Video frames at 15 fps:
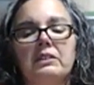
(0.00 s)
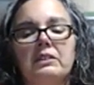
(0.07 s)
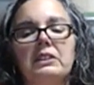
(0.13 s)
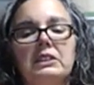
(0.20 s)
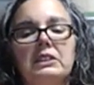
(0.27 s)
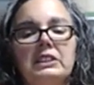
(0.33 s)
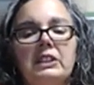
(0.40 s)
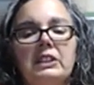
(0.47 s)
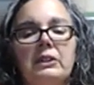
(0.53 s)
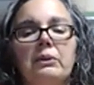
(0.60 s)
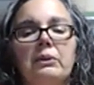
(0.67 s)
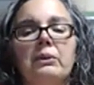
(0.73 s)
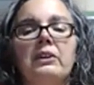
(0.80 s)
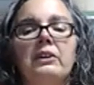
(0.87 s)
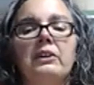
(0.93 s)
So
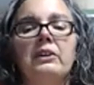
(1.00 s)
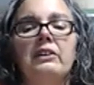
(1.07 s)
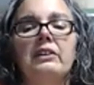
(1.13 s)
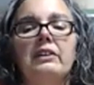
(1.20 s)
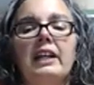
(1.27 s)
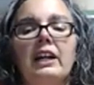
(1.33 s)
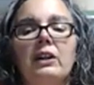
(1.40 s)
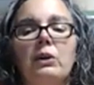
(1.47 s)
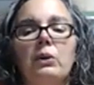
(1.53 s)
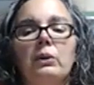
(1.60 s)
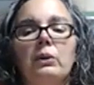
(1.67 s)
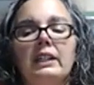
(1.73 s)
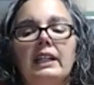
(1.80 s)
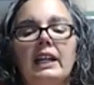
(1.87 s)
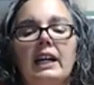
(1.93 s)
not
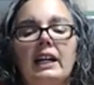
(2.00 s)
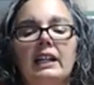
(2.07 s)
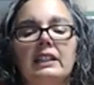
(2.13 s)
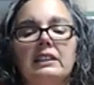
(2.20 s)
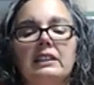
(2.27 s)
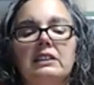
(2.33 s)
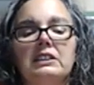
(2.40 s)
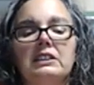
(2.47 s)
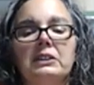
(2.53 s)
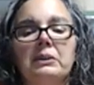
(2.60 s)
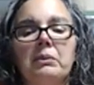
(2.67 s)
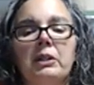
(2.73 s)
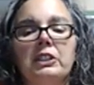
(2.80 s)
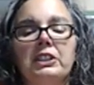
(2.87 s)
holding on so much.